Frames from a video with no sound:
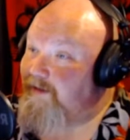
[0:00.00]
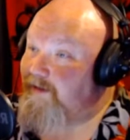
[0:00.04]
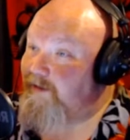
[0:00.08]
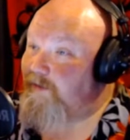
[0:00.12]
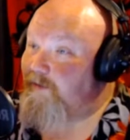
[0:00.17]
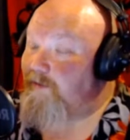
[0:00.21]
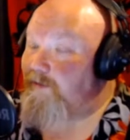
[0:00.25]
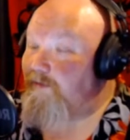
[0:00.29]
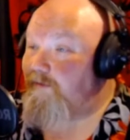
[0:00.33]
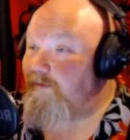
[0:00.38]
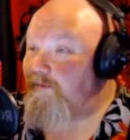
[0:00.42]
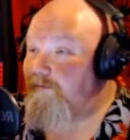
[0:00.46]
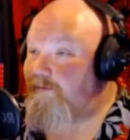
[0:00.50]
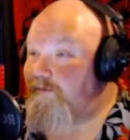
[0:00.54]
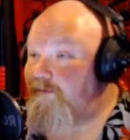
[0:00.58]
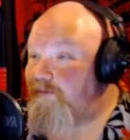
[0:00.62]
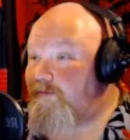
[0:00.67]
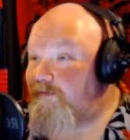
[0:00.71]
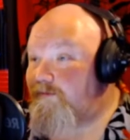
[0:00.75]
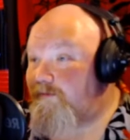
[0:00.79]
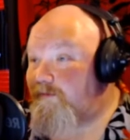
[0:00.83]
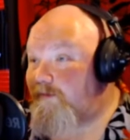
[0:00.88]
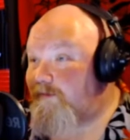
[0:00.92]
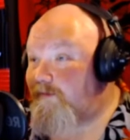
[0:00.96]
you're
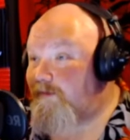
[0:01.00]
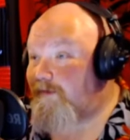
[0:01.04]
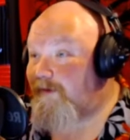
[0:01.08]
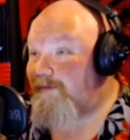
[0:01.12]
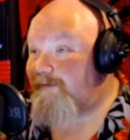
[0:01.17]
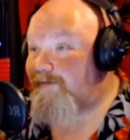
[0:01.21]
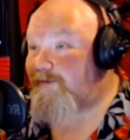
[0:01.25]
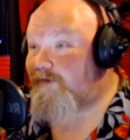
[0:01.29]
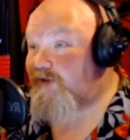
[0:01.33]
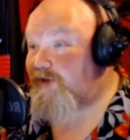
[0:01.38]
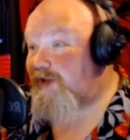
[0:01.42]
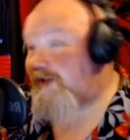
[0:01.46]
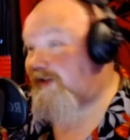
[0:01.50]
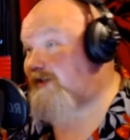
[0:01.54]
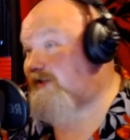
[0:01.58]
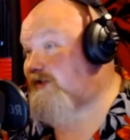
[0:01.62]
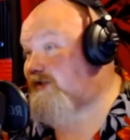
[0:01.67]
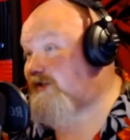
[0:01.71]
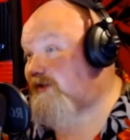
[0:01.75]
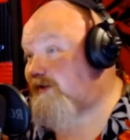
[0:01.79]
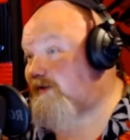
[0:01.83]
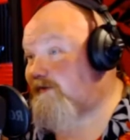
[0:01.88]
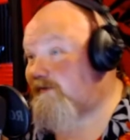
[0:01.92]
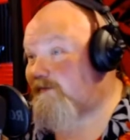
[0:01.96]
of
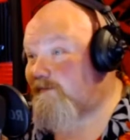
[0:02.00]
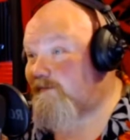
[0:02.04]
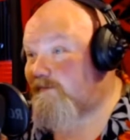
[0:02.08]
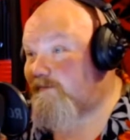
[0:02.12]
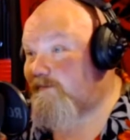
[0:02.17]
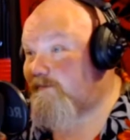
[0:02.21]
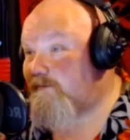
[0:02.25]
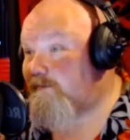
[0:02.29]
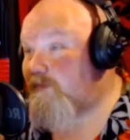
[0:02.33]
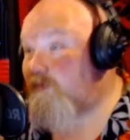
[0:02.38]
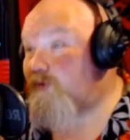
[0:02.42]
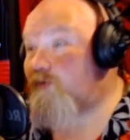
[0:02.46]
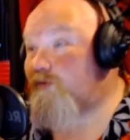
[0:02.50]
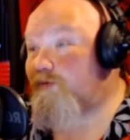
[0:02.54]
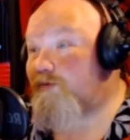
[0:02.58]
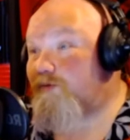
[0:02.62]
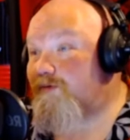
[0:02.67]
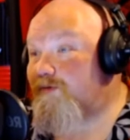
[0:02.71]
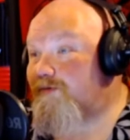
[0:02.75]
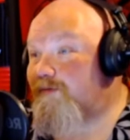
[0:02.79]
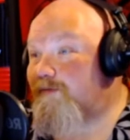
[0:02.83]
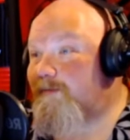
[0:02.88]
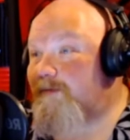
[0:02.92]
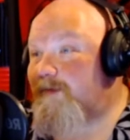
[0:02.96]
changing
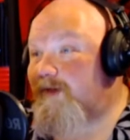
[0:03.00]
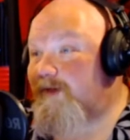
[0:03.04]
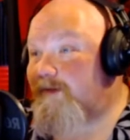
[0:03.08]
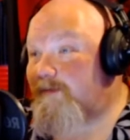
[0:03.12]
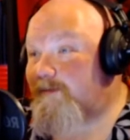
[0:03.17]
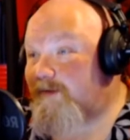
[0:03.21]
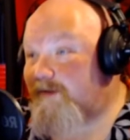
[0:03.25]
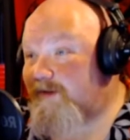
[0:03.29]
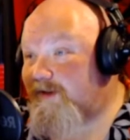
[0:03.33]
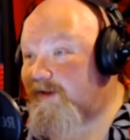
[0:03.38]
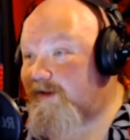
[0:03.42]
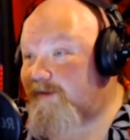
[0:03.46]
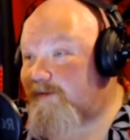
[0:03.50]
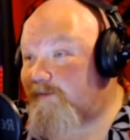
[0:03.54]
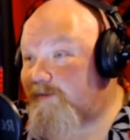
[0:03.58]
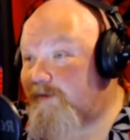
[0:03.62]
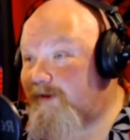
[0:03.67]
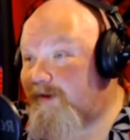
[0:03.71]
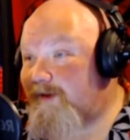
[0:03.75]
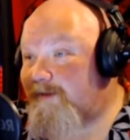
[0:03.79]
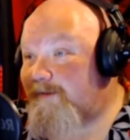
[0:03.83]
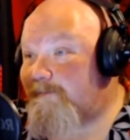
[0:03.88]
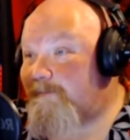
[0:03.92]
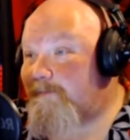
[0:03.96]
moods from time to time,
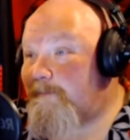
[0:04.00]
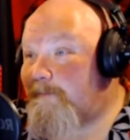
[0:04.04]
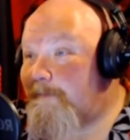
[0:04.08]
right?